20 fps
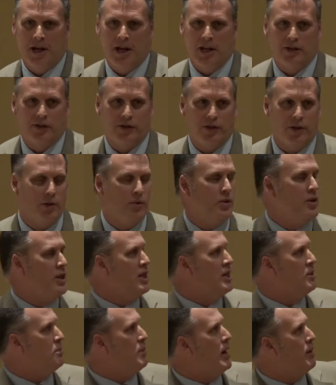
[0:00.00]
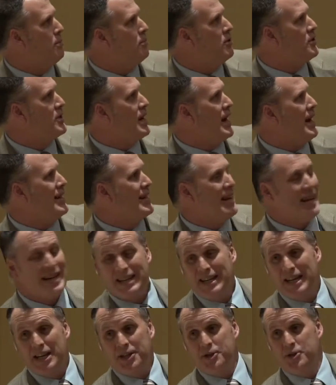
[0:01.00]
And so these papers I
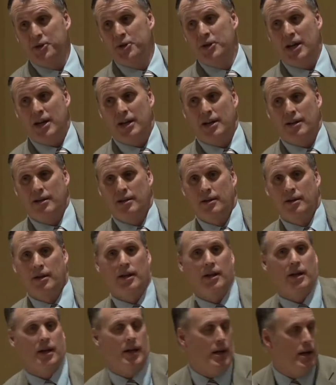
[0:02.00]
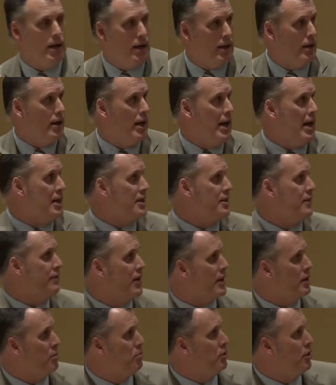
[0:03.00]
got yesterday and asked if
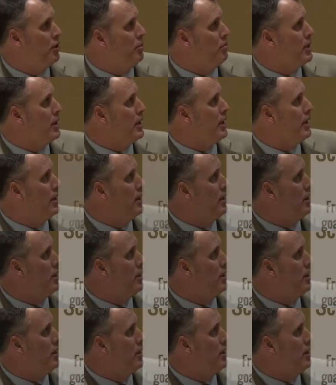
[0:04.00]
I could put them in.